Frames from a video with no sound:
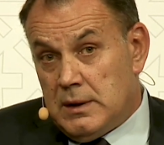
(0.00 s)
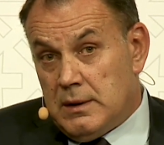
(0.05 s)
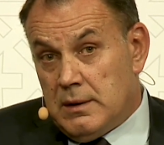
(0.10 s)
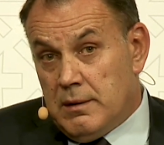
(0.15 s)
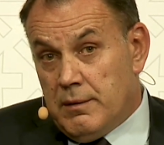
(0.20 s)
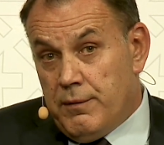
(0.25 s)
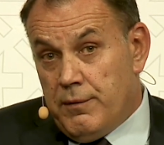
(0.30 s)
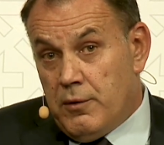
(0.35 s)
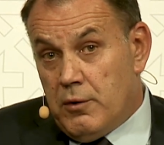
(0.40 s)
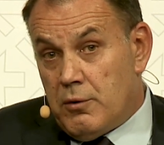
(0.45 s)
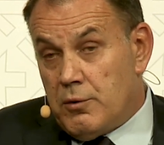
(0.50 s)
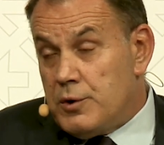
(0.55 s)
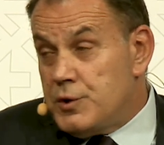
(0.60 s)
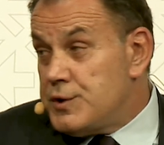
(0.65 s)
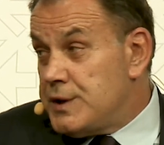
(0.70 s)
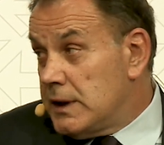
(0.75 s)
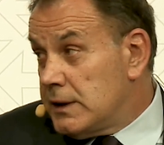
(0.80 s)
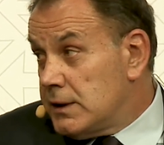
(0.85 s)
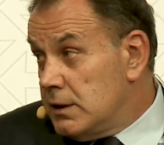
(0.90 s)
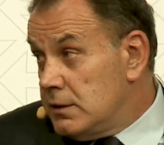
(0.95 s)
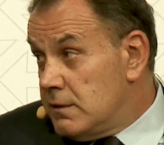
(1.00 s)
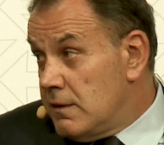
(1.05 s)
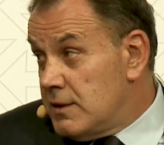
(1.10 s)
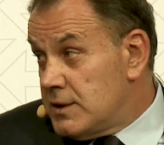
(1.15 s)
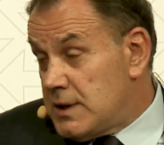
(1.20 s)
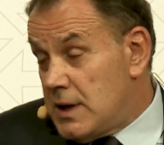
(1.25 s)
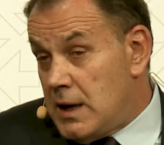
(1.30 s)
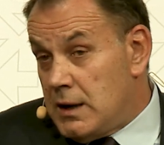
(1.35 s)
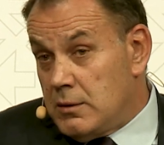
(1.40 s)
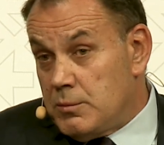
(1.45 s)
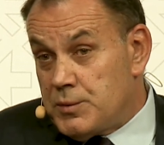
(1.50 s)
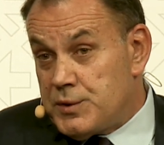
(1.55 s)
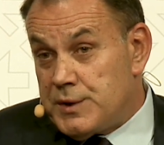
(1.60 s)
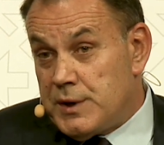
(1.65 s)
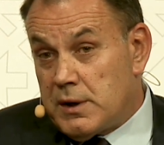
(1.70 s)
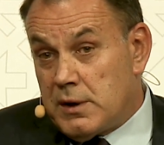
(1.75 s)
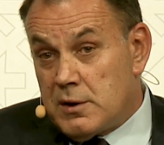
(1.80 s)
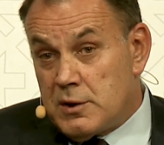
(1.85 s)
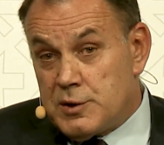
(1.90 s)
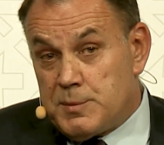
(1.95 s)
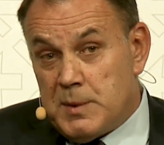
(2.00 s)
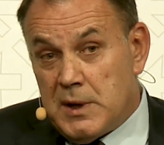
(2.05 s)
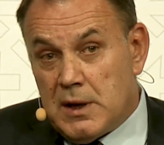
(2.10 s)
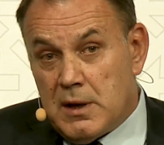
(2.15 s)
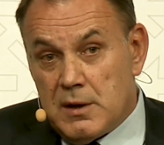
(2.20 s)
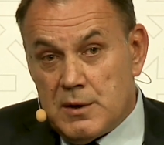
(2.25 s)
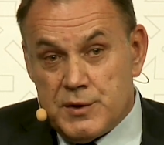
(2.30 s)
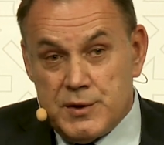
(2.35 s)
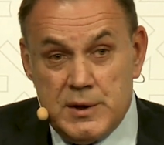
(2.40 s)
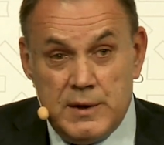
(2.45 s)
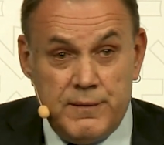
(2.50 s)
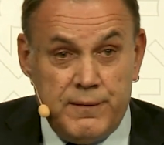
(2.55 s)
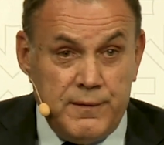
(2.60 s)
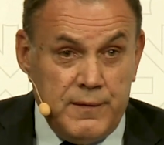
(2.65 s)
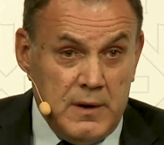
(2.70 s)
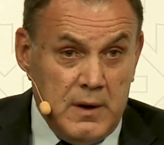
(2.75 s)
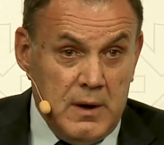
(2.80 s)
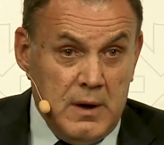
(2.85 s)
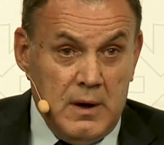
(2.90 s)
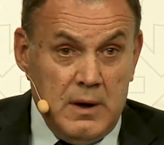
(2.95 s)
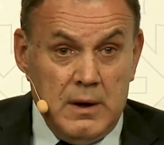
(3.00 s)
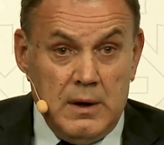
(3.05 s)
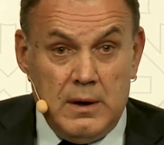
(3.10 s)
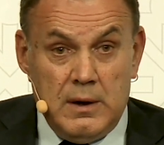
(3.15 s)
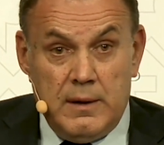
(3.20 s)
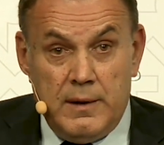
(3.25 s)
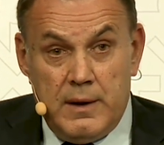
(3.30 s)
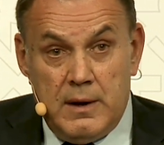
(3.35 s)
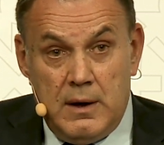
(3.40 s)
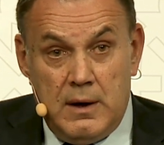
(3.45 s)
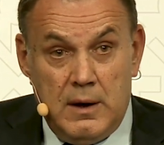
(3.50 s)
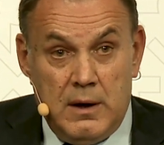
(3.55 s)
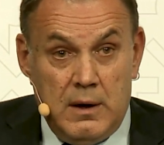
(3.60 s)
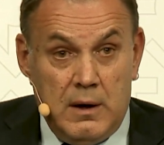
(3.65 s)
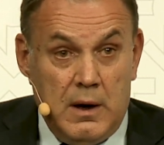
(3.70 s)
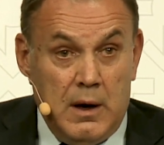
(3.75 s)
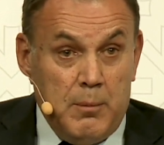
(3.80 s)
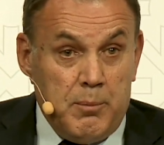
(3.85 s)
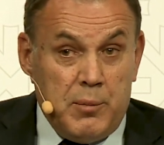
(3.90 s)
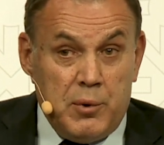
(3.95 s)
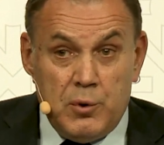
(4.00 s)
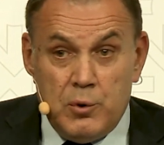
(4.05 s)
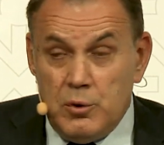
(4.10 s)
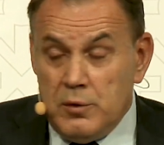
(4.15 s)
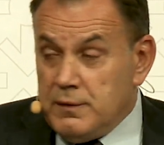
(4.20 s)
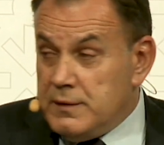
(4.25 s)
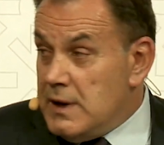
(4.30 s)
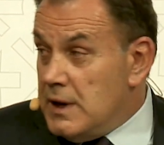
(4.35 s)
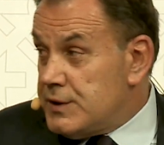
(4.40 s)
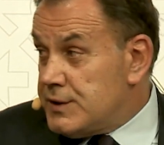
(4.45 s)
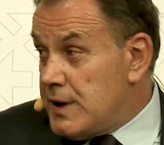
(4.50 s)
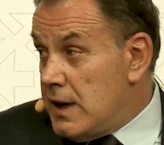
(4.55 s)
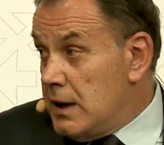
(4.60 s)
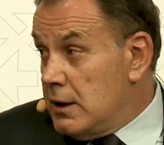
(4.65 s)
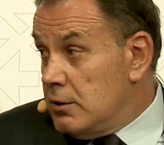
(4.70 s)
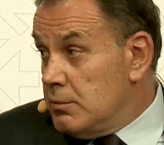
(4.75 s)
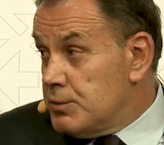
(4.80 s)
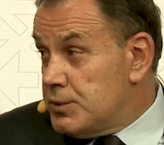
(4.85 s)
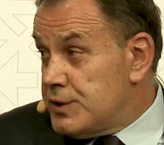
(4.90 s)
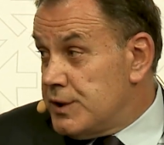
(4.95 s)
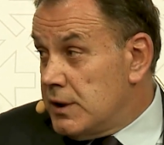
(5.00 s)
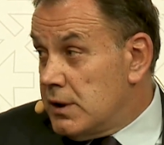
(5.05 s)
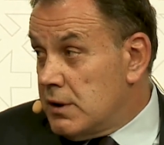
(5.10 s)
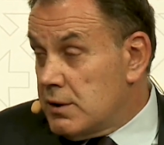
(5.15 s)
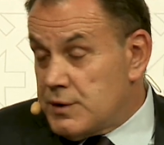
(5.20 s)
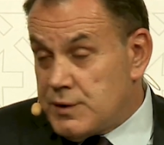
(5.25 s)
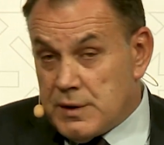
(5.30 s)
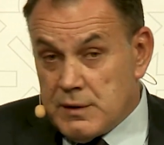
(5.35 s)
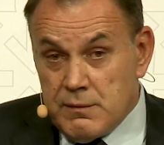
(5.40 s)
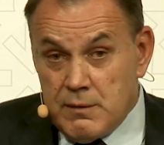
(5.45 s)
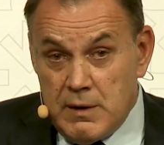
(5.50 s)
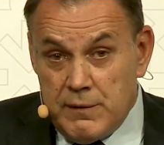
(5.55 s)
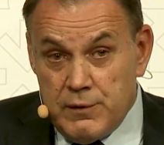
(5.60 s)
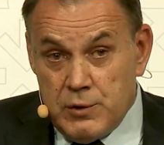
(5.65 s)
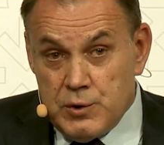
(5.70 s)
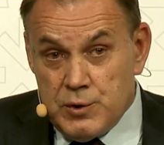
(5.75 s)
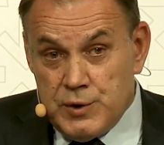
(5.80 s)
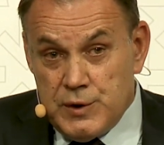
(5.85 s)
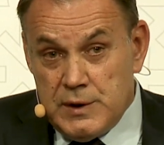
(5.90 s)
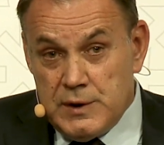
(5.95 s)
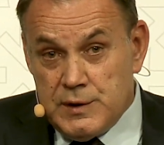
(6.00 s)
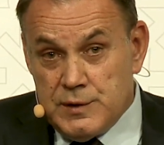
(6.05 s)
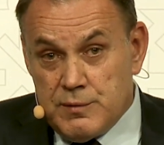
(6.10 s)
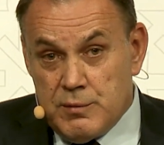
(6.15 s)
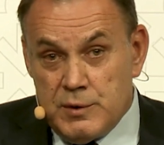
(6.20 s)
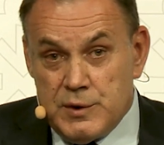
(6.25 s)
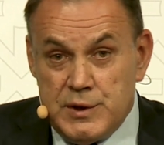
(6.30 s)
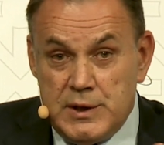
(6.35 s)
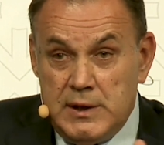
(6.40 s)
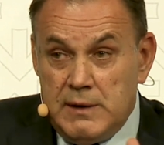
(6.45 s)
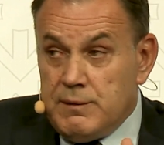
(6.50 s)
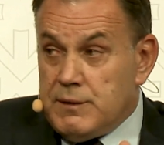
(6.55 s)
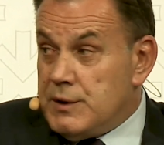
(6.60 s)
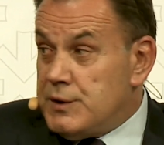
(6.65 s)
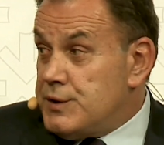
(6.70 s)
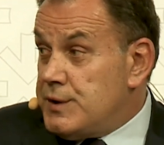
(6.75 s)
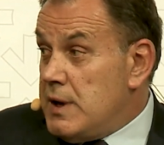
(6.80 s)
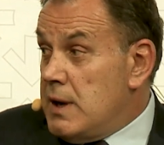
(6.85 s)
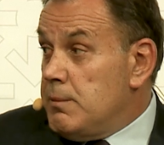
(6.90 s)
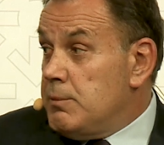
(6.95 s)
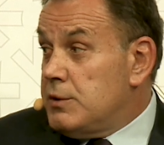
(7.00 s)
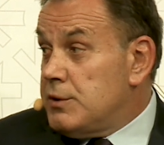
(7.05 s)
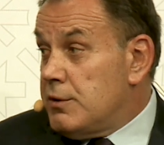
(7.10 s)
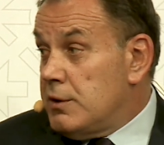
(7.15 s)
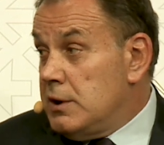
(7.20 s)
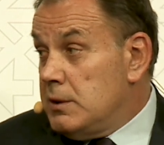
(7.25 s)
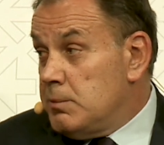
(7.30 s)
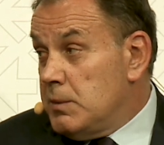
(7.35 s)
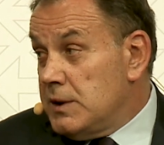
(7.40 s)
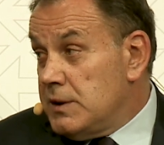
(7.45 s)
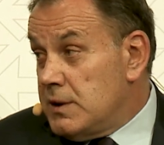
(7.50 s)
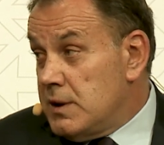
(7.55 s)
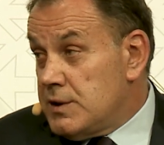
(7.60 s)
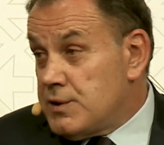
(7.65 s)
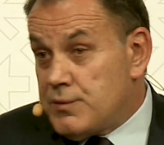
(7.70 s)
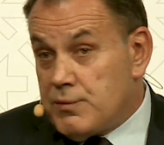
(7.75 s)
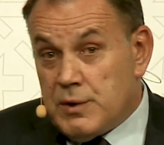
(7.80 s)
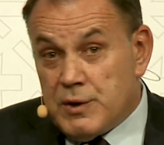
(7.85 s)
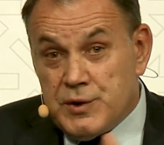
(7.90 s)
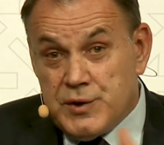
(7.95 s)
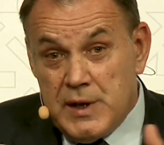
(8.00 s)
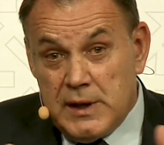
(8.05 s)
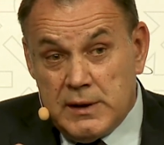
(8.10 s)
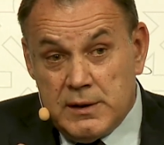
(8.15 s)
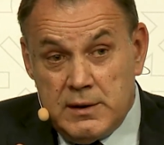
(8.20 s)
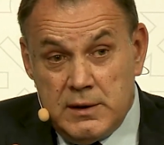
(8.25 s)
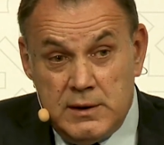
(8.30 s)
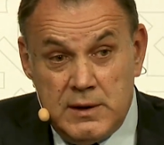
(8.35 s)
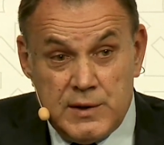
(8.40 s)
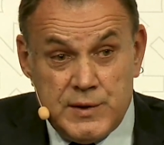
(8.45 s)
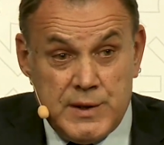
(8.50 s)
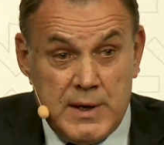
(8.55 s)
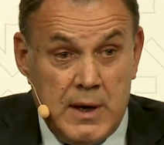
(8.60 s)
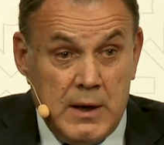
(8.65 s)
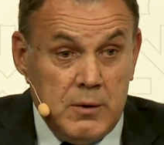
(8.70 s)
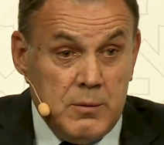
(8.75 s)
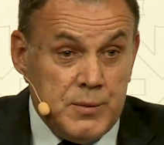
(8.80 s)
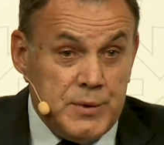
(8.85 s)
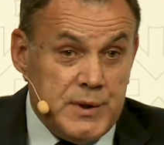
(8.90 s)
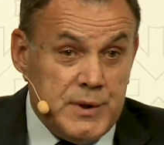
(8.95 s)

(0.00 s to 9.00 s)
for rejected asylum seekers, because if approved asylum seekers and refugees receive the same treatment as rejected asylum